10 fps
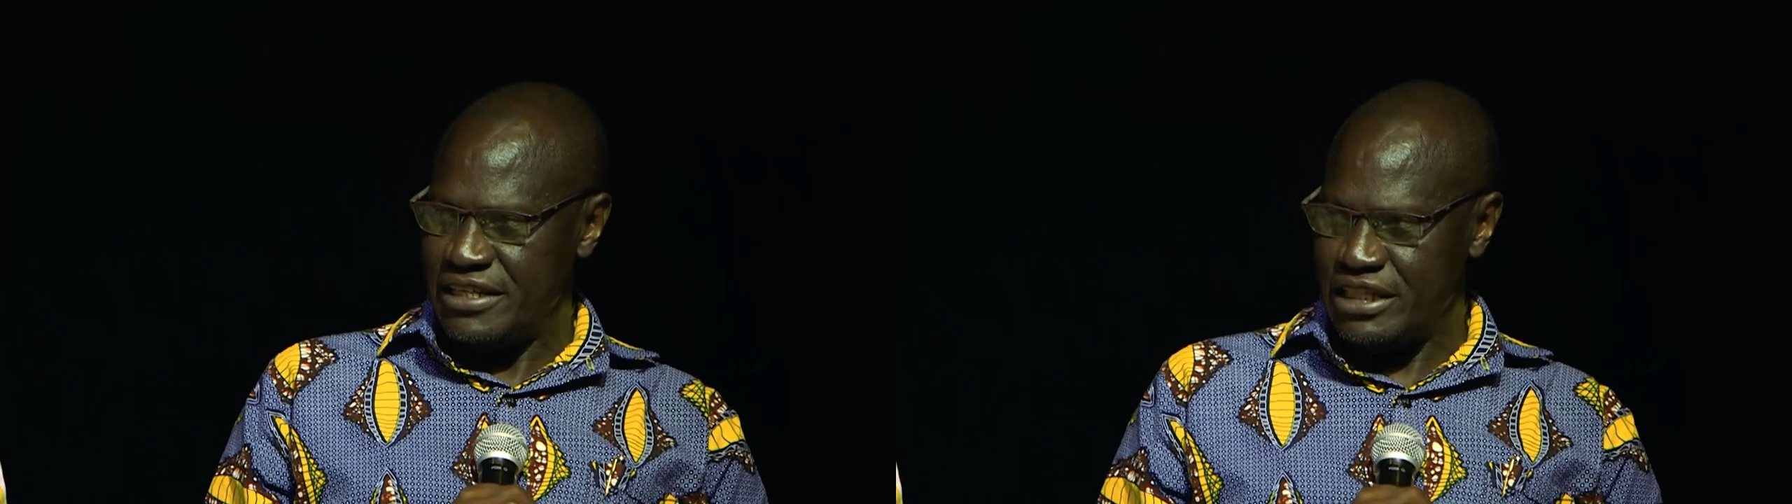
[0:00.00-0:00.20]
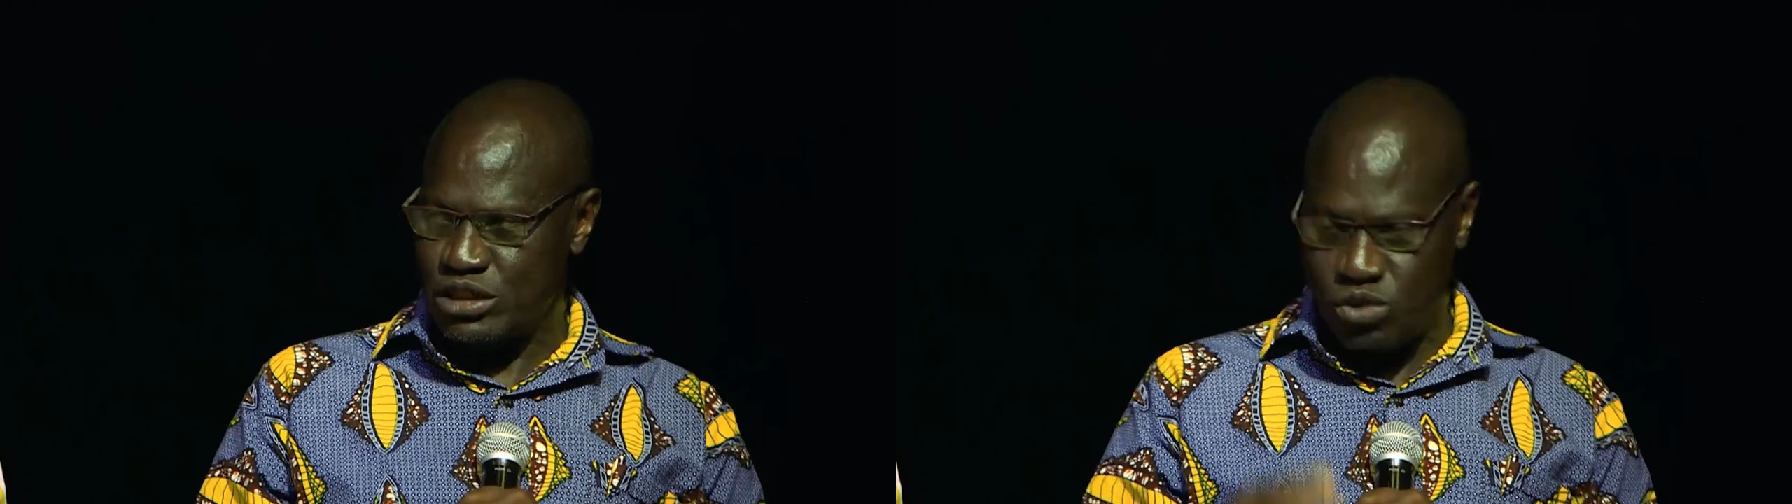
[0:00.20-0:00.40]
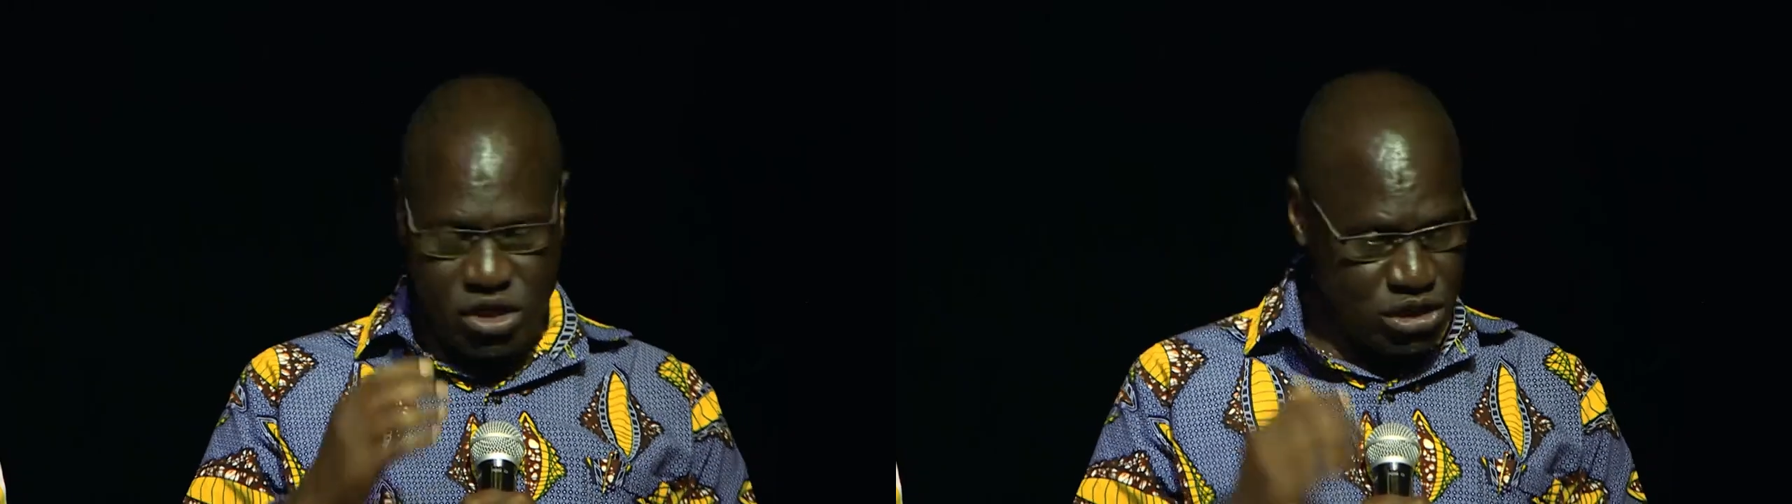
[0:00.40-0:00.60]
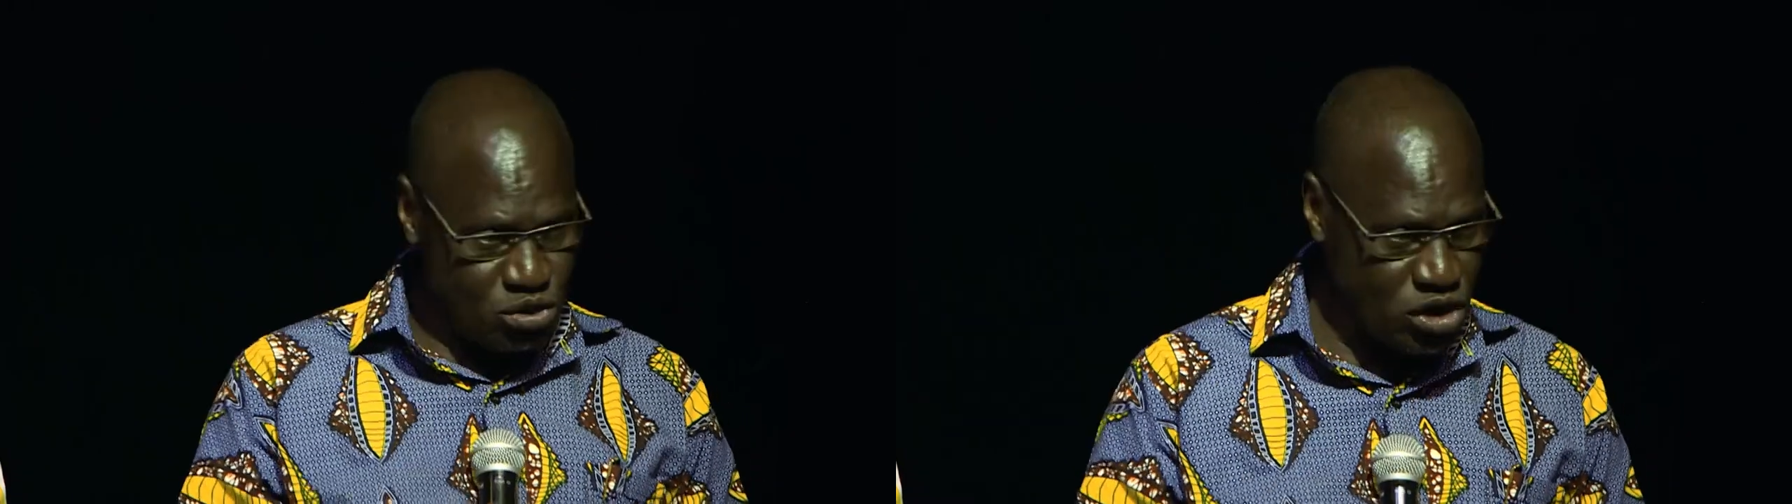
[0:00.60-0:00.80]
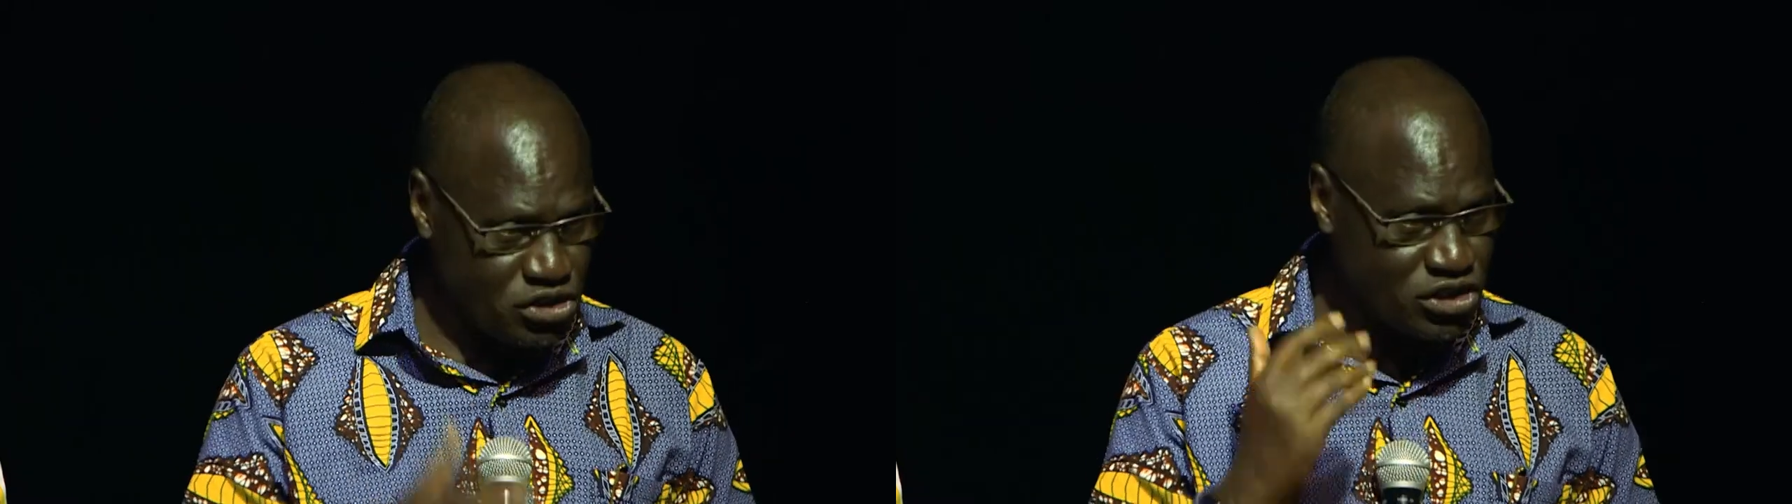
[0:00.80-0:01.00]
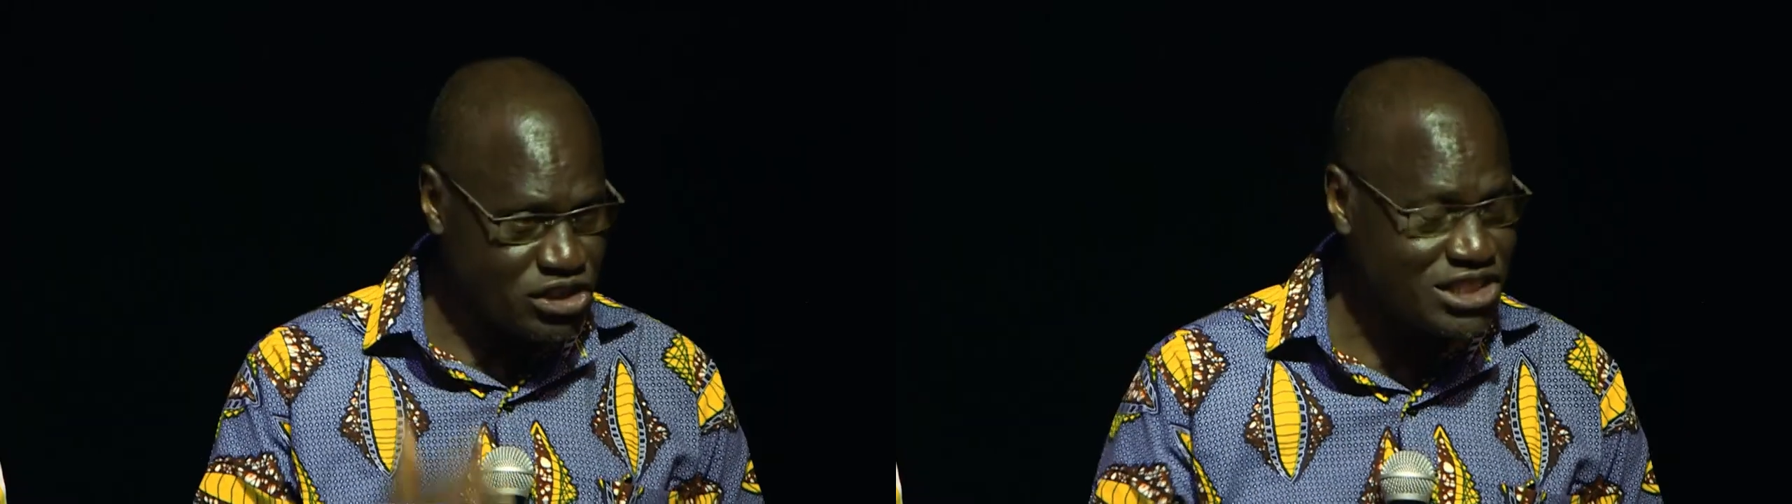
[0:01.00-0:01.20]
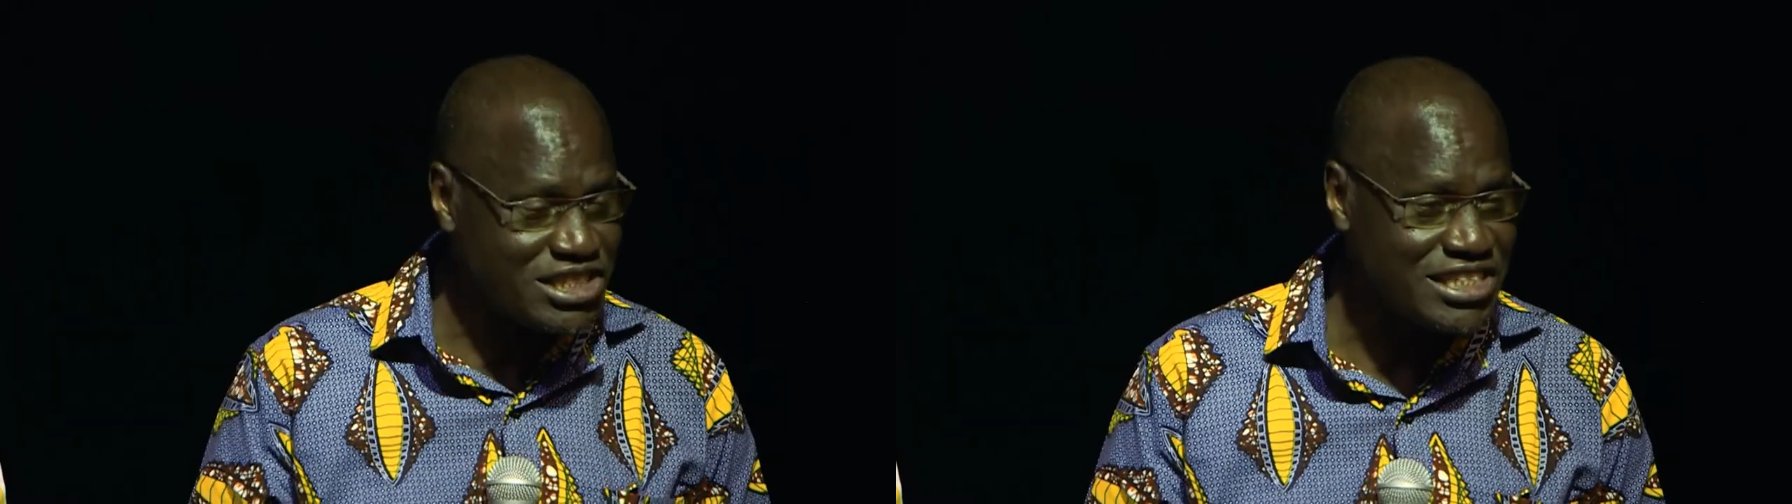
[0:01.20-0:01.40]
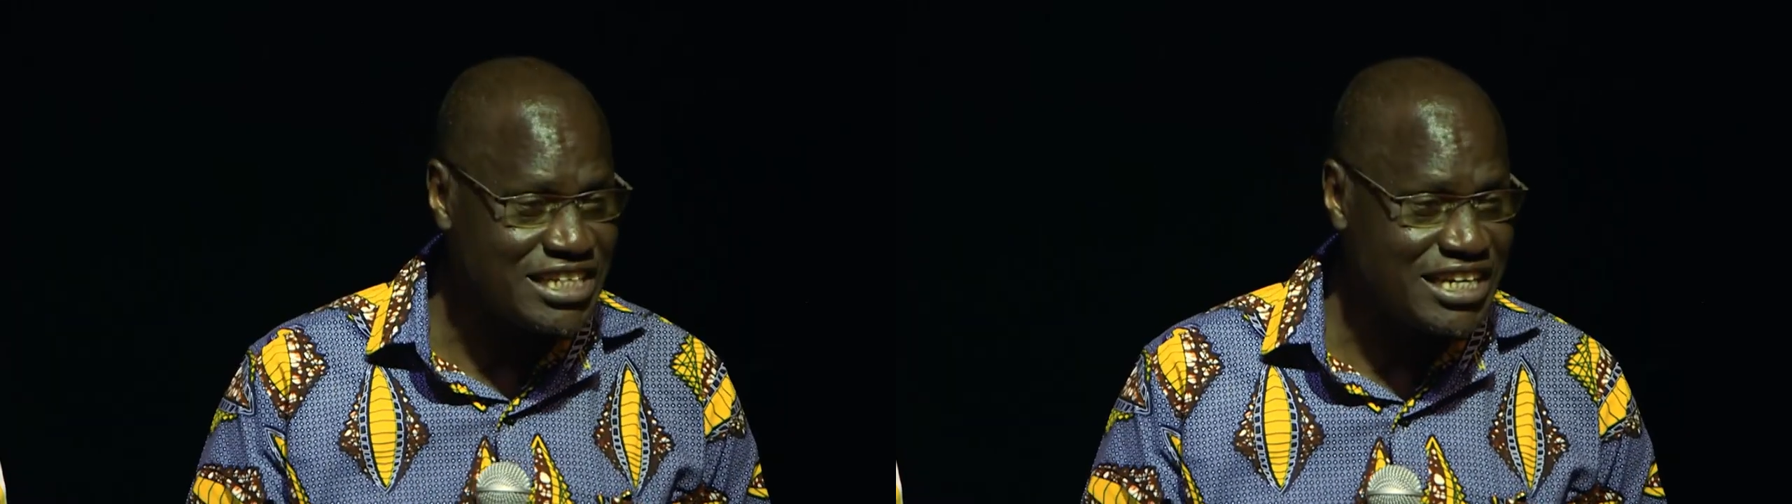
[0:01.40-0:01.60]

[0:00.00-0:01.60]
It wasn't